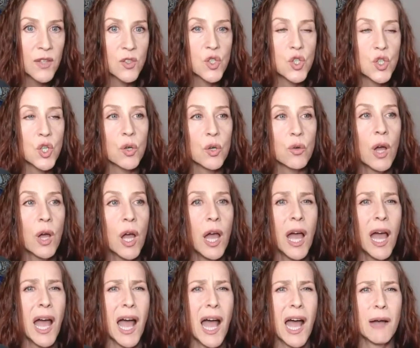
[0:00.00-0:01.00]
And so
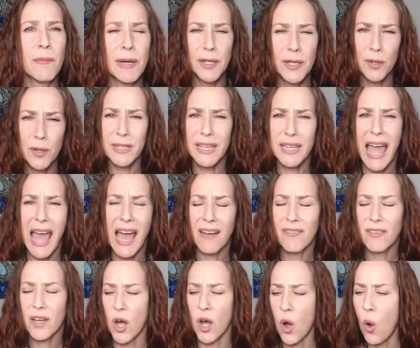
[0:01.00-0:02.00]
I don't really
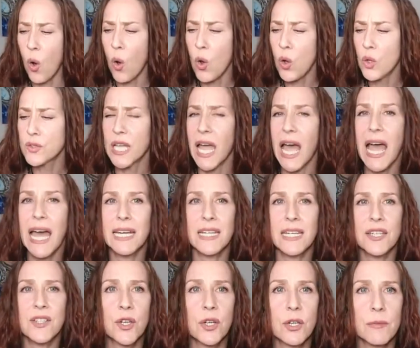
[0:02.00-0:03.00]
have a whole
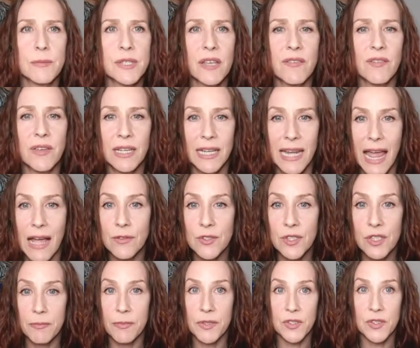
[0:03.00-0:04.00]
ton in terms of
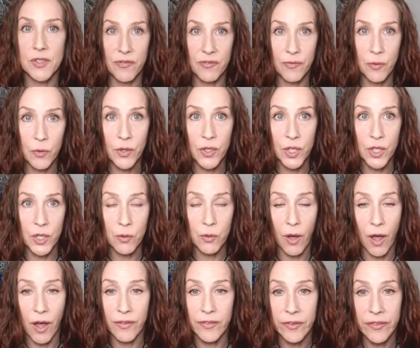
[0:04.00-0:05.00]
announcements for
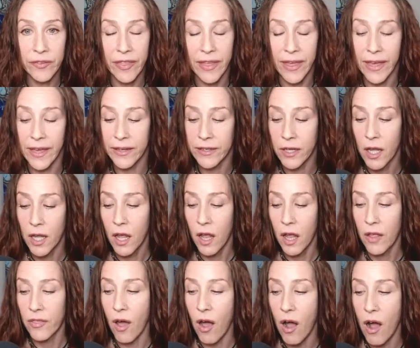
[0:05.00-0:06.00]
you other than
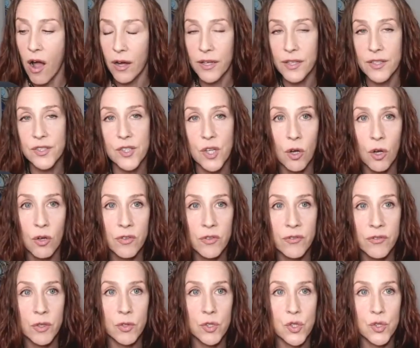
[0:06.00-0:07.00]
the August
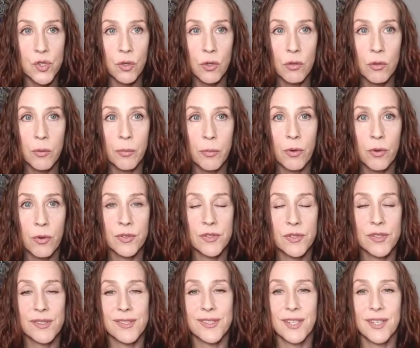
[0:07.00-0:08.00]
overview and short
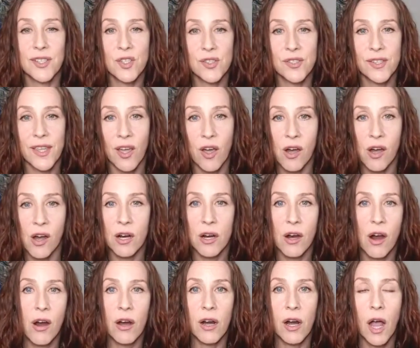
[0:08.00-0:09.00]
reports, such as they
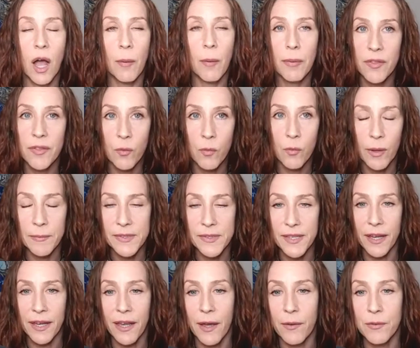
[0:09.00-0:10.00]
are up on the
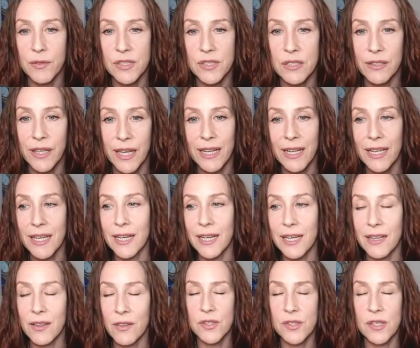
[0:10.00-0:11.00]
website. I was delayed
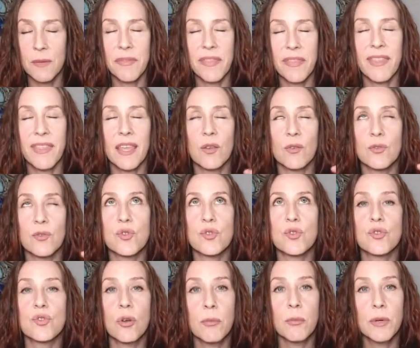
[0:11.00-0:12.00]
getting those up. Thank you
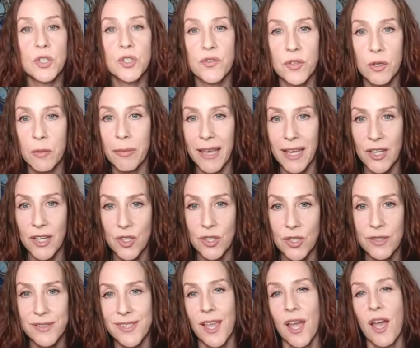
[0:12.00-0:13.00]
so much for your
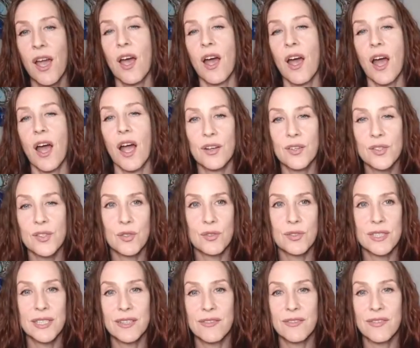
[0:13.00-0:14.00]
patience. I
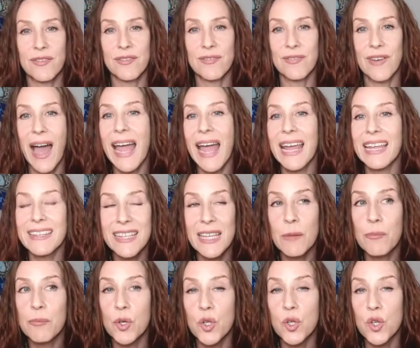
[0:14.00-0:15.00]
also did
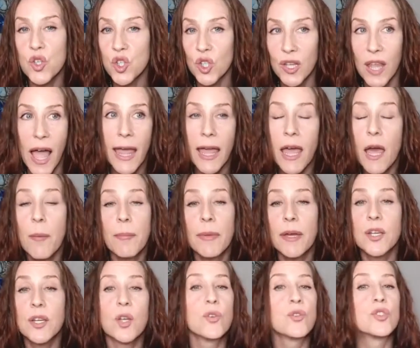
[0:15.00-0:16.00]
finally put July
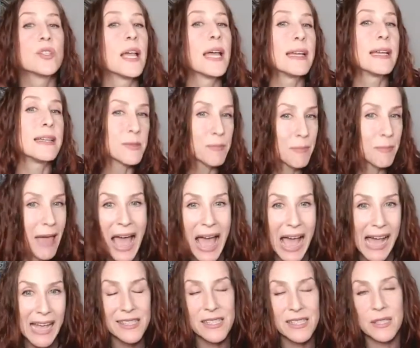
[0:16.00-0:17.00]
up. I know July is
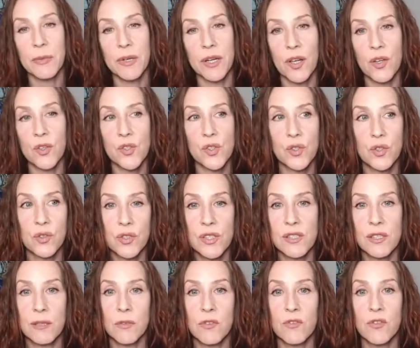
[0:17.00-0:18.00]
past, but I also know
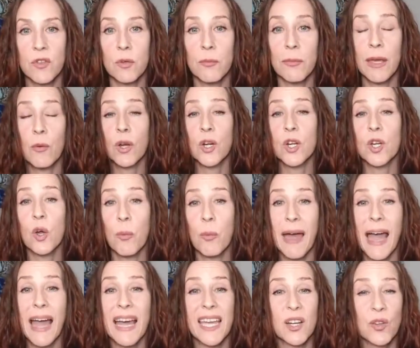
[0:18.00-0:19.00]
that some of you may want to
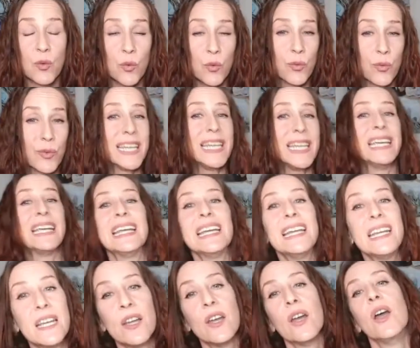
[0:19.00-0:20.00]
go back and
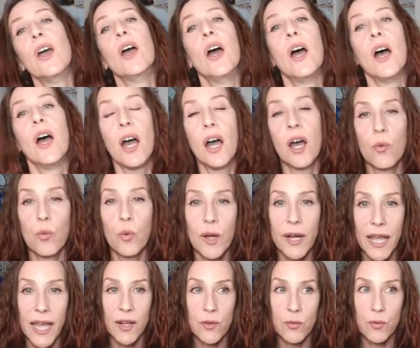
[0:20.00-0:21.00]
read
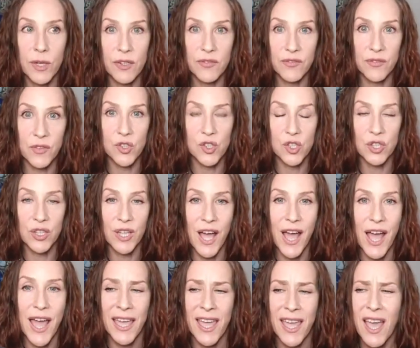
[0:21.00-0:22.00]
what I had written for
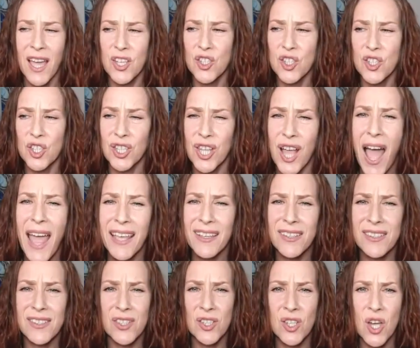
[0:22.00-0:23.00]
July. July
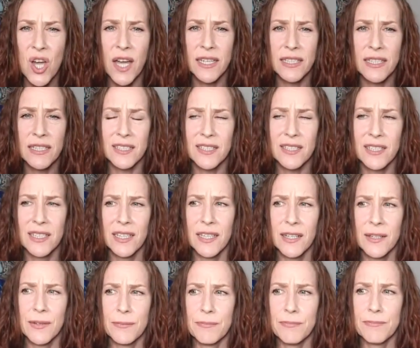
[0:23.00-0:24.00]
is not,
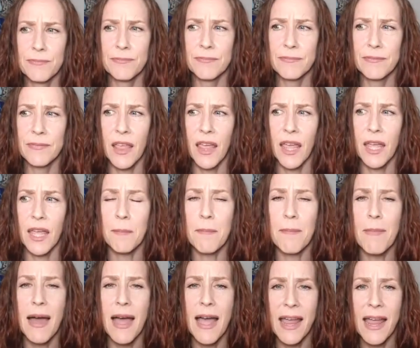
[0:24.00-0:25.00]

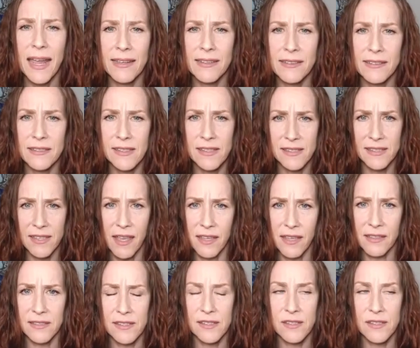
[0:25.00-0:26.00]
in my
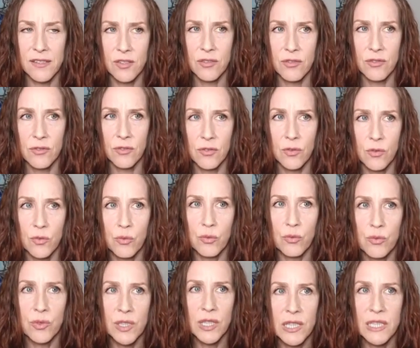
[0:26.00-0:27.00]
sense,
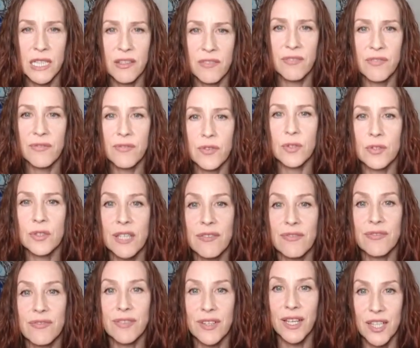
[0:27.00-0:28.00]
really
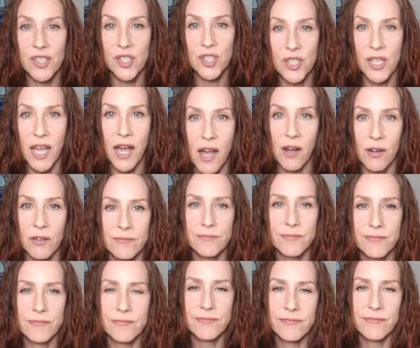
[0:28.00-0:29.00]
fully fleshed
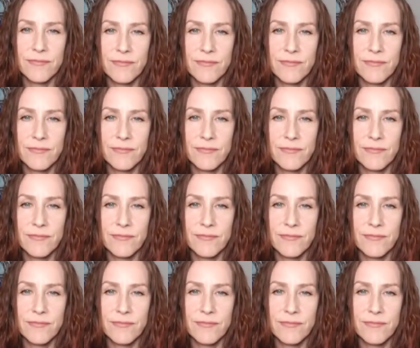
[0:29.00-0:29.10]
out.